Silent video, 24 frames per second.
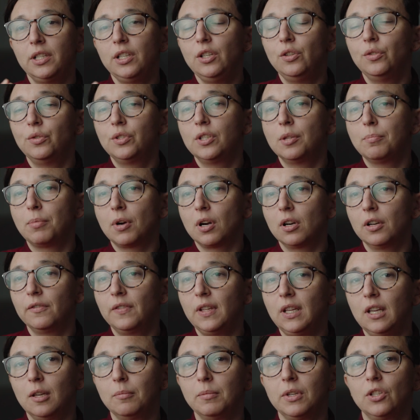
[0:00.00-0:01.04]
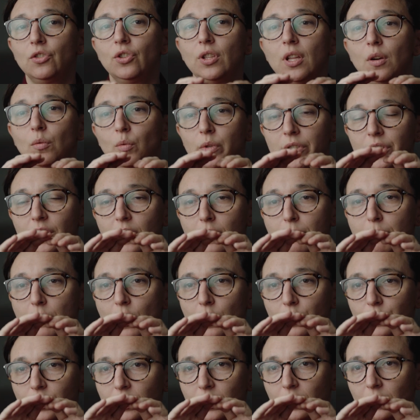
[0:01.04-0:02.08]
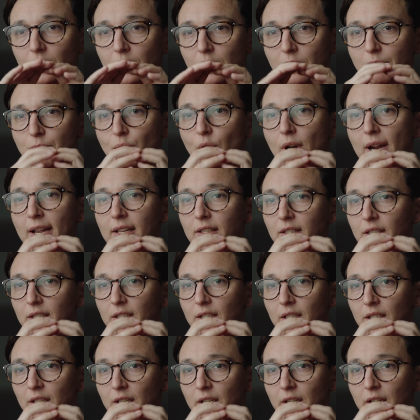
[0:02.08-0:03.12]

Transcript: to use the part of the image that was the most compressed